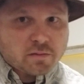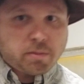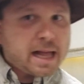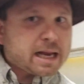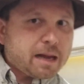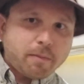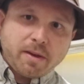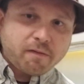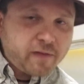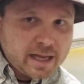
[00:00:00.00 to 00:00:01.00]
Black, I'm a
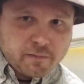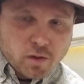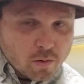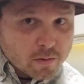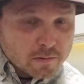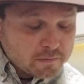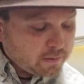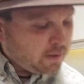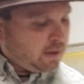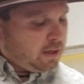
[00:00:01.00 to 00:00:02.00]
big fan of yours.
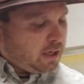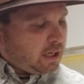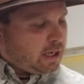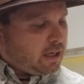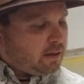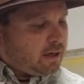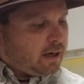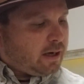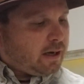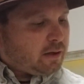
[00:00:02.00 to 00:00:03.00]
And
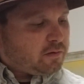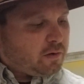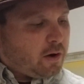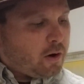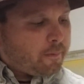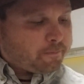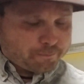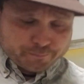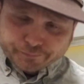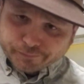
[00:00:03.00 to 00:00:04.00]
so
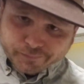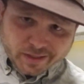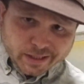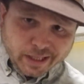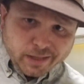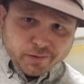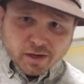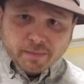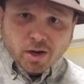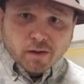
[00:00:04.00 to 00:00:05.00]
he took
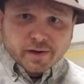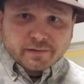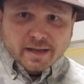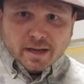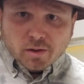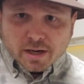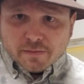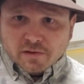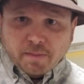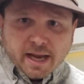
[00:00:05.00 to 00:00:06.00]
me over. He said, look at
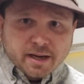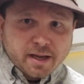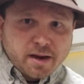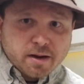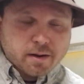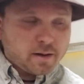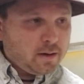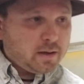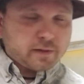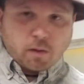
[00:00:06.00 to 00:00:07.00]
this painting here.
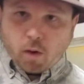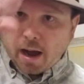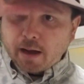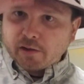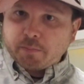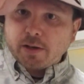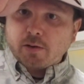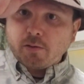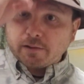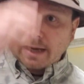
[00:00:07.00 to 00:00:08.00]
It's like, wow, that's pretty
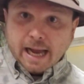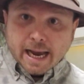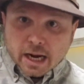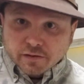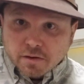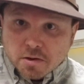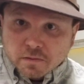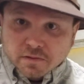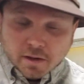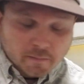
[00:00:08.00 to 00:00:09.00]
cool. He's like, I got to show you
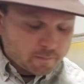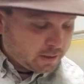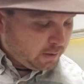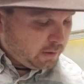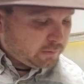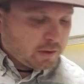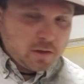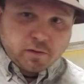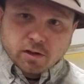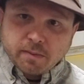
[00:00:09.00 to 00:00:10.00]
something. So he
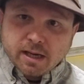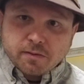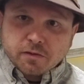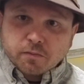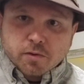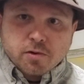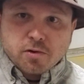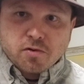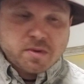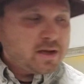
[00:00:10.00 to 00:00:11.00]
took me in this
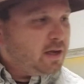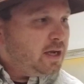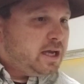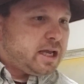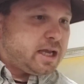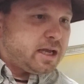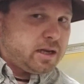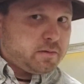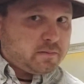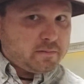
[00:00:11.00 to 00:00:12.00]
room,
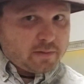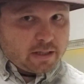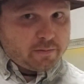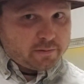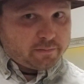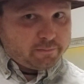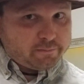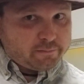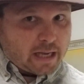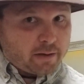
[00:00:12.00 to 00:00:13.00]
and I was
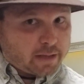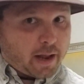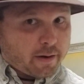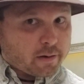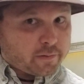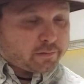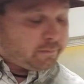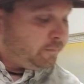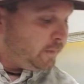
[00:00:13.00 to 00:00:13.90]
kind of nervous.